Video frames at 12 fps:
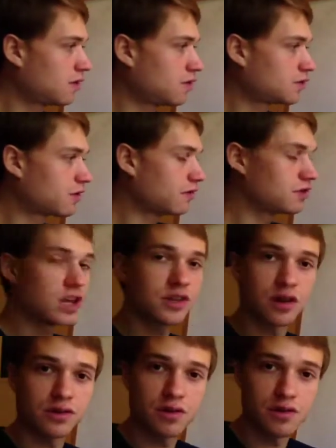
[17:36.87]
Front seats
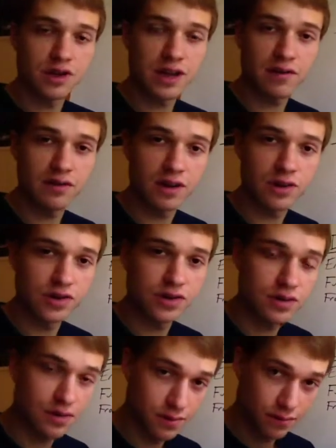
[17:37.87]
are 37
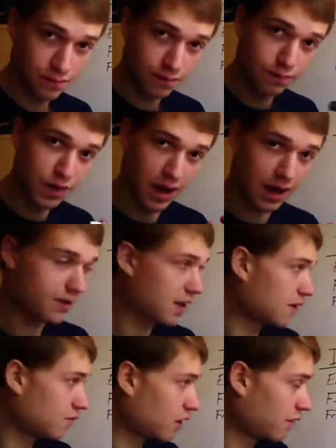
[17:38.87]
inches behind
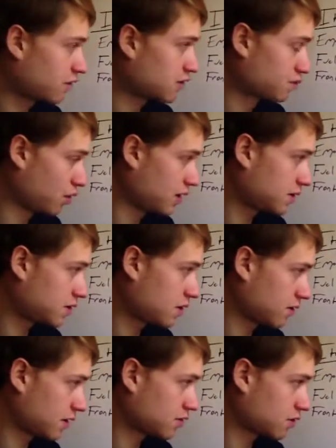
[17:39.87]
that reference point,
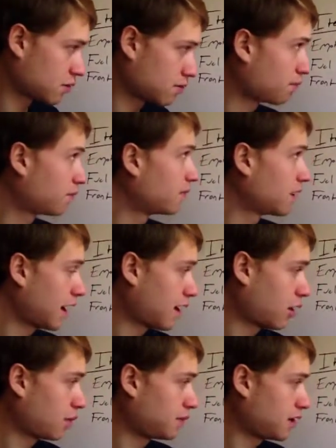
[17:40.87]
so that's our
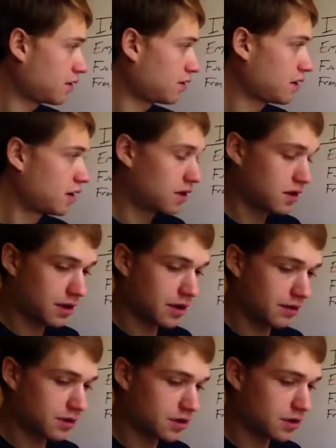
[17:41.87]
arm there. It
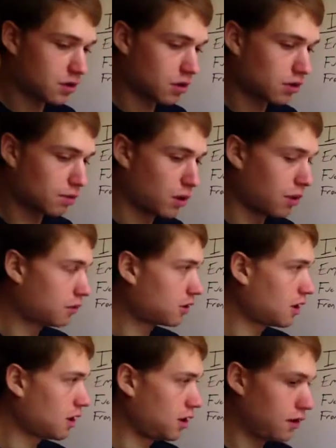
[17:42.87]
gives us a total moment
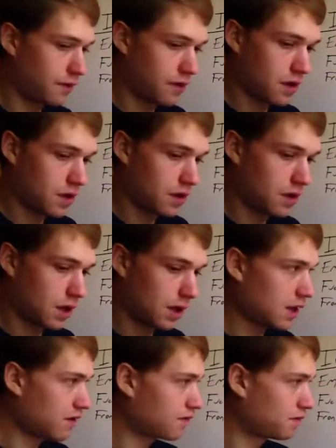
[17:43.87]
of
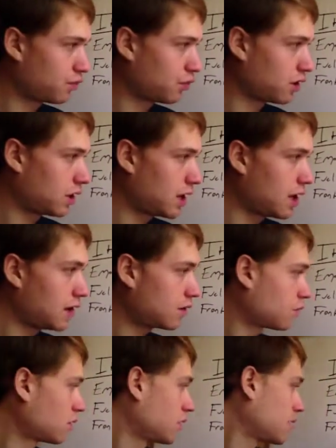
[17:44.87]
11.8
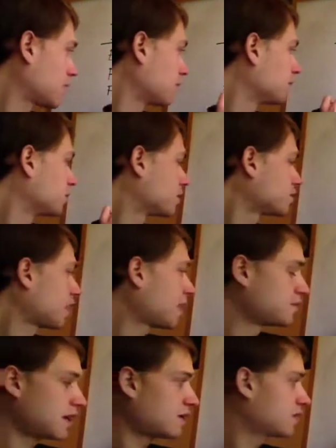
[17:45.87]
when you
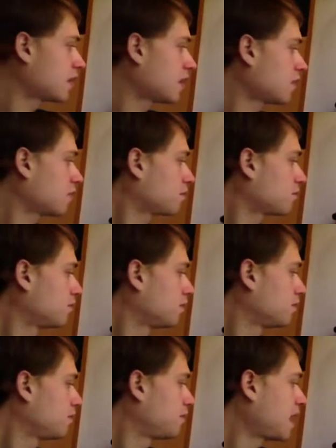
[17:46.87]
times that together.
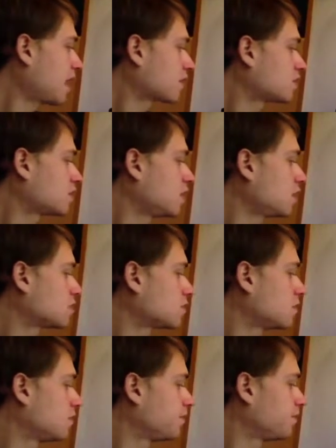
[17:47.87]
Back seats.
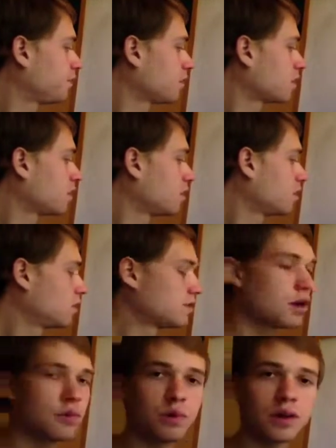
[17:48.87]
Let's
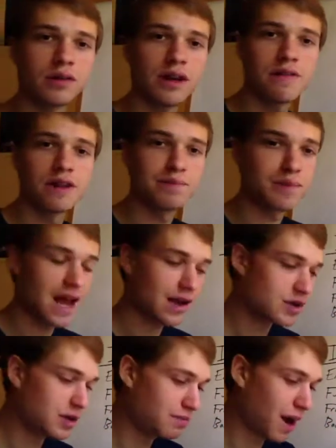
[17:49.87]
hope we don't have any
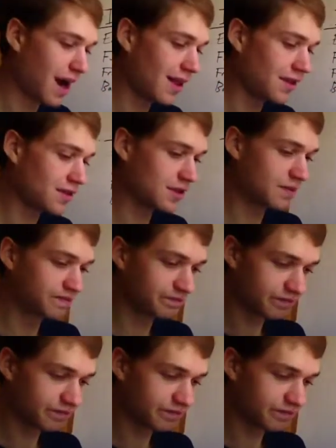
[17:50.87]
backseat pilots.